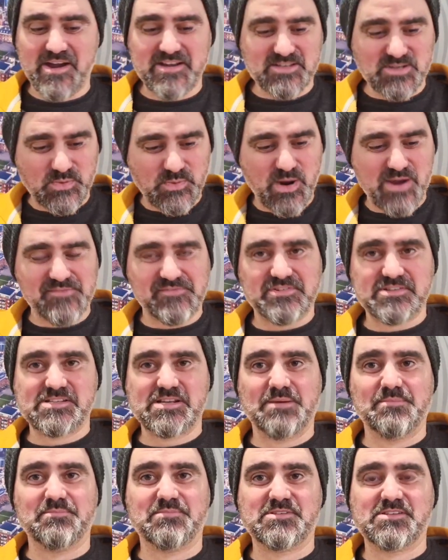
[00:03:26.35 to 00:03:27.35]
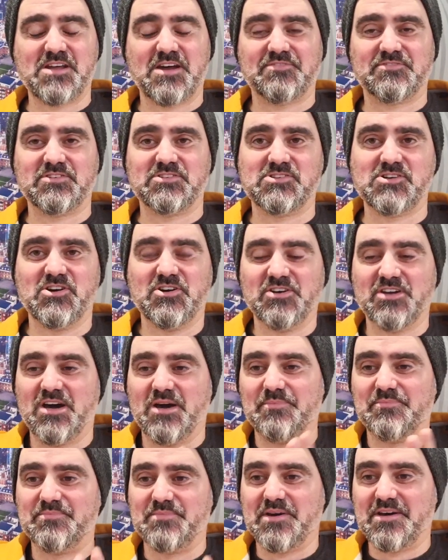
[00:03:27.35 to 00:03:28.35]
I had to wait for some stuff to turn
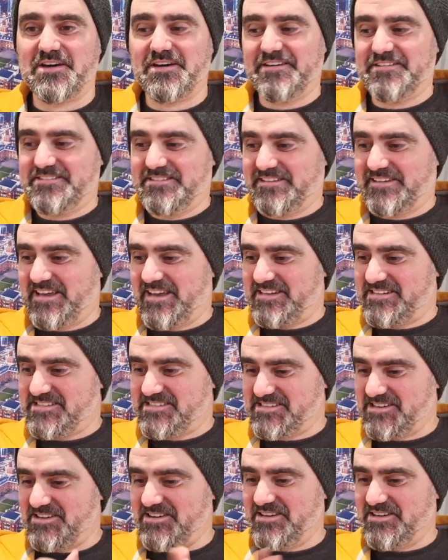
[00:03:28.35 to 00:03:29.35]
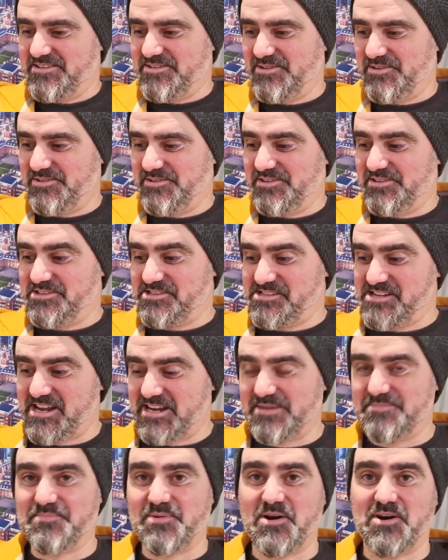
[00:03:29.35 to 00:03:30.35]
up to get started on the
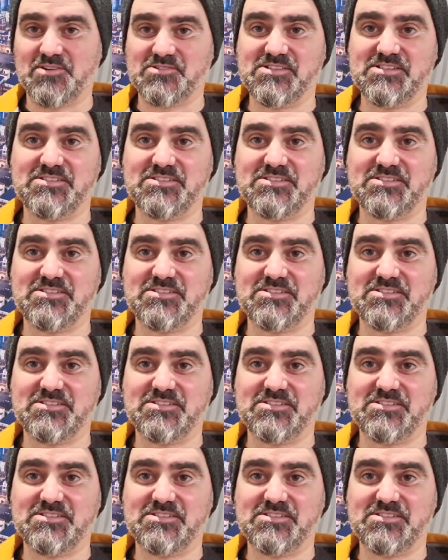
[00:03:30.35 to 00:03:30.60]
second part.